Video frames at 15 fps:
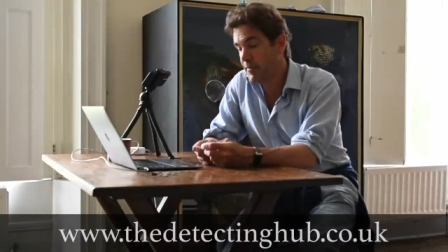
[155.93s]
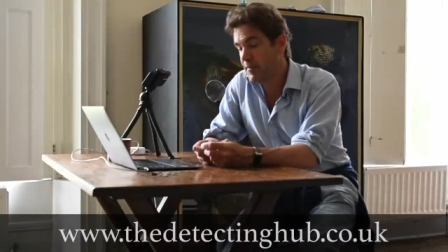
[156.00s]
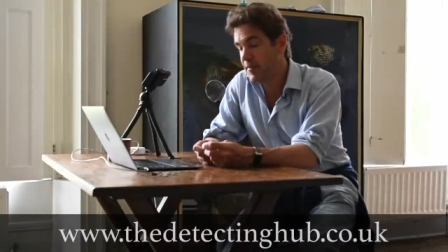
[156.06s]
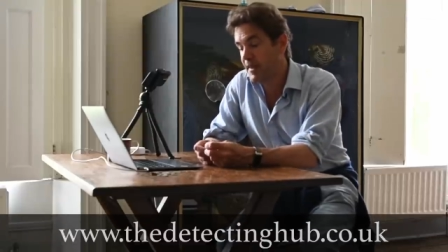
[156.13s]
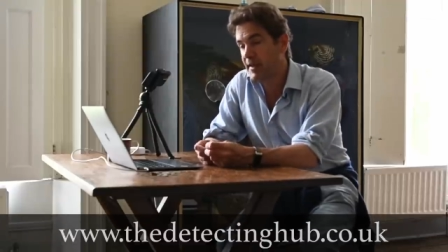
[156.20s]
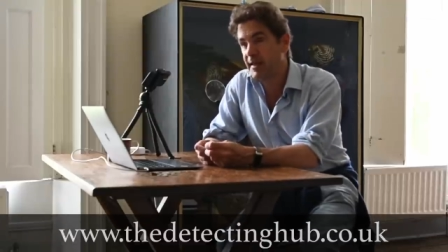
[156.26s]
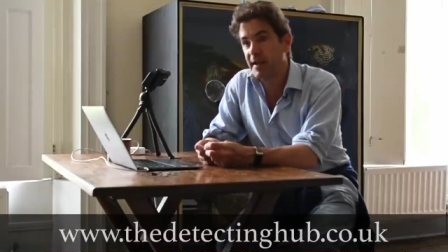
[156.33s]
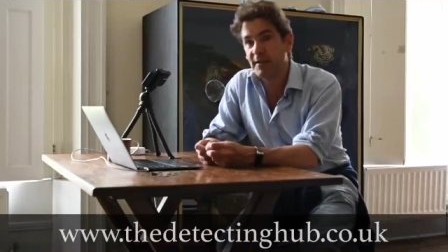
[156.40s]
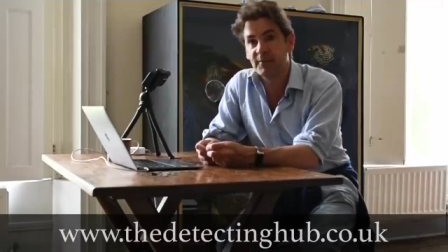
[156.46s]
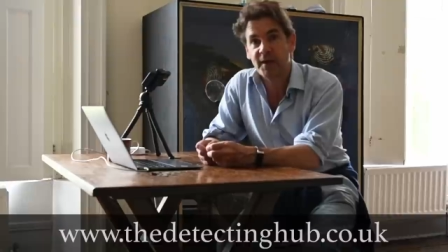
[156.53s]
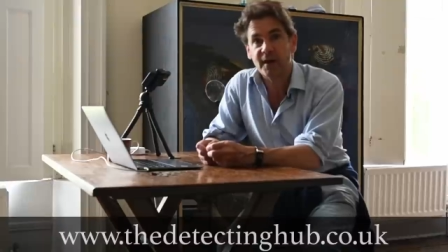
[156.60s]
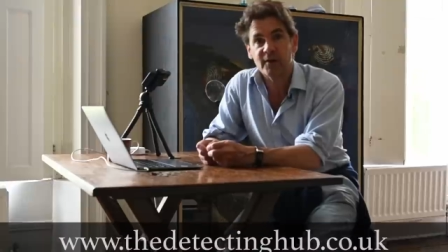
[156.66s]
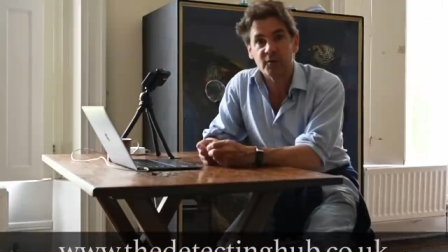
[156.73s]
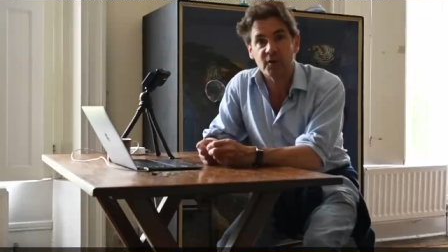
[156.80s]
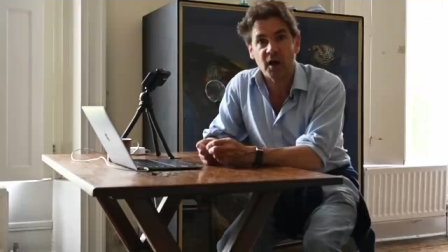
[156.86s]
thinking
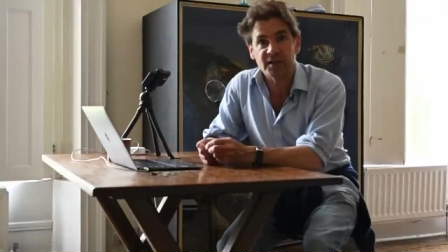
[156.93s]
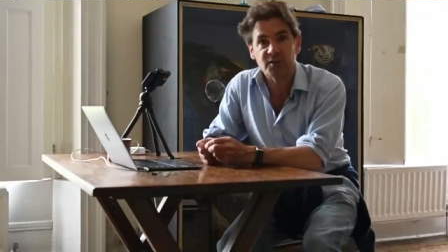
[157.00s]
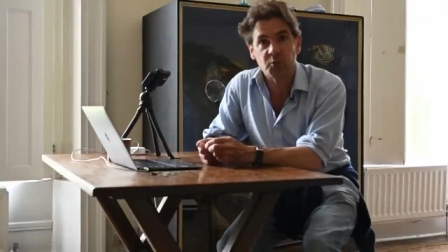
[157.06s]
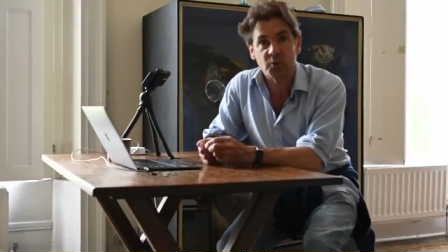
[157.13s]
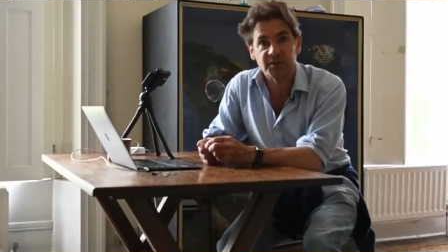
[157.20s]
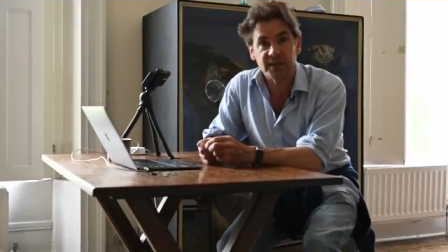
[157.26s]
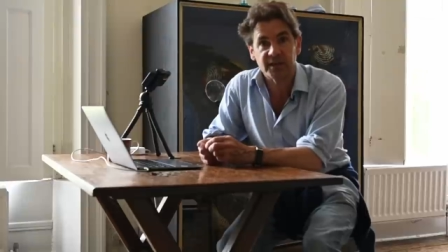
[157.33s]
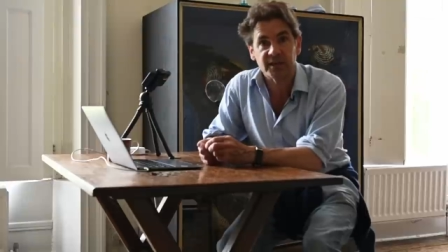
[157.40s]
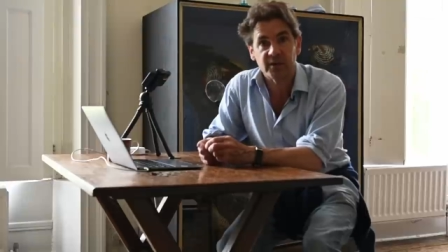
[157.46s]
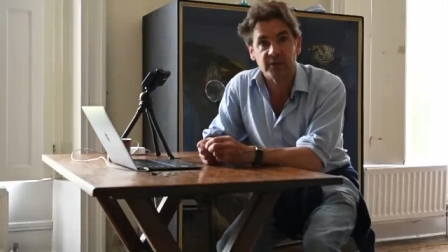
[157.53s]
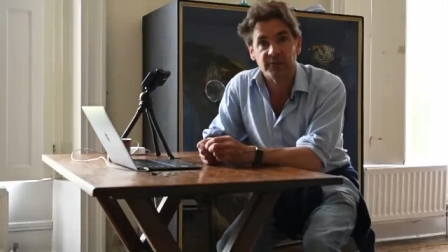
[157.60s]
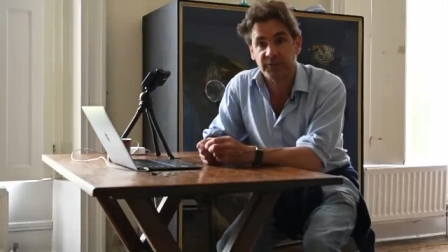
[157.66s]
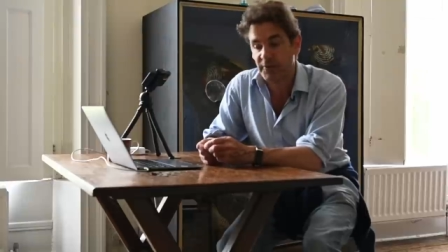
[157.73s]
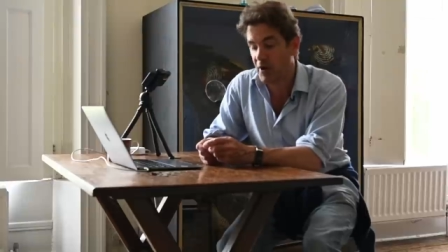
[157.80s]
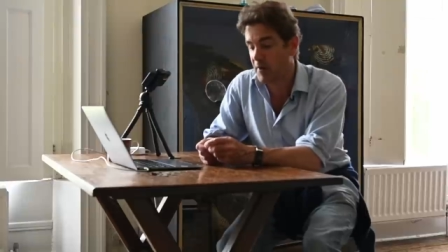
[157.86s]
that you know, I just wanted it
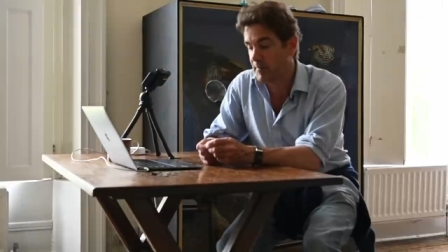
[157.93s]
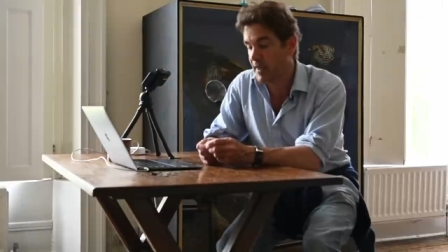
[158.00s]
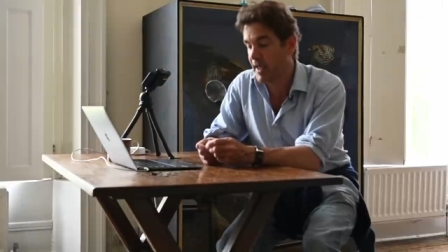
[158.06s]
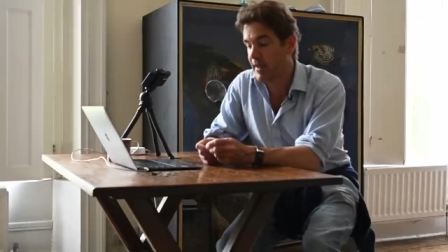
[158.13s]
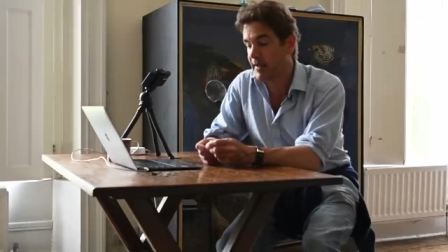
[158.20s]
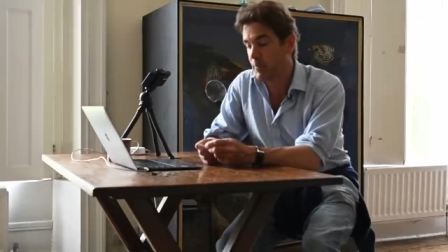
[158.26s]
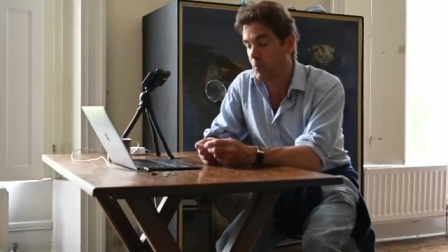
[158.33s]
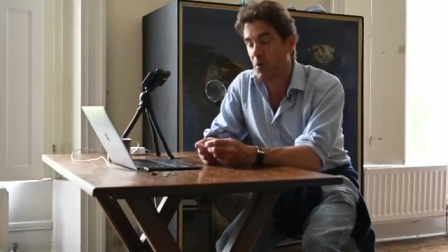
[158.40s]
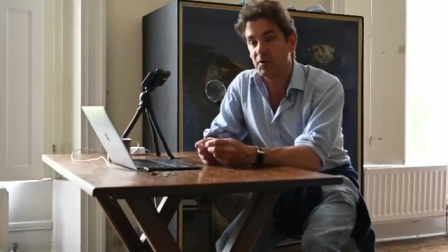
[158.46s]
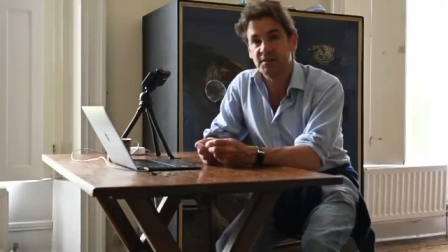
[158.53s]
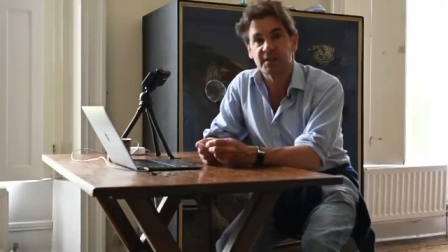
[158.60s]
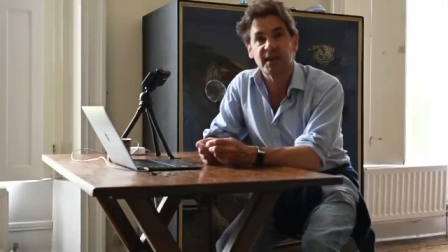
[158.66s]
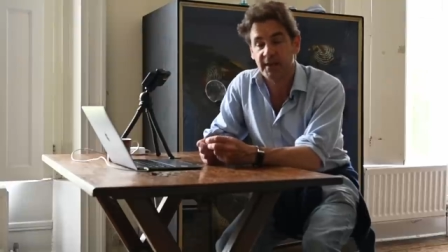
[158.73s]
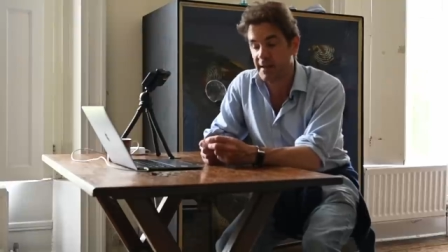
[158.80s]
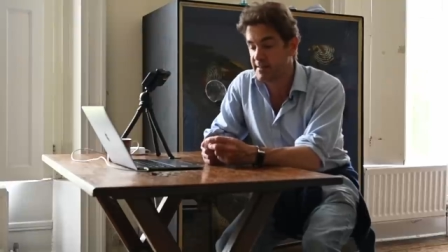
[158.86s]
confirmed, and it was.